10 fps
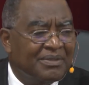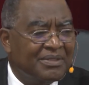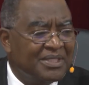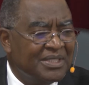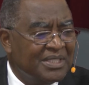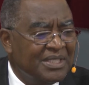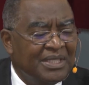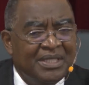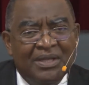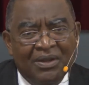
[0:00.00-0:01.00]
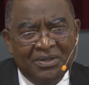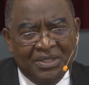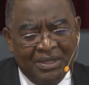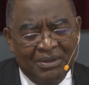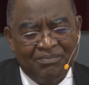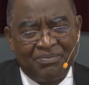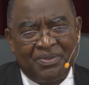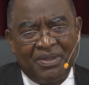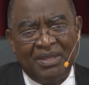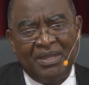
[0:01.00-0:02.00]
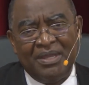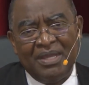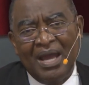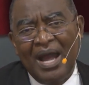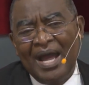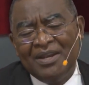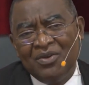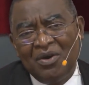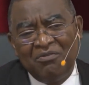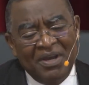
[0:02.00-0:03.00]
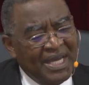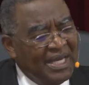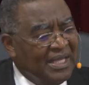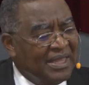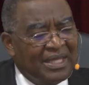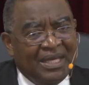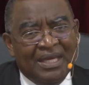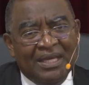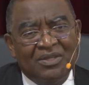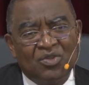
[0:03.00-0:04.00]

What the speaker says: she did not hand over anything,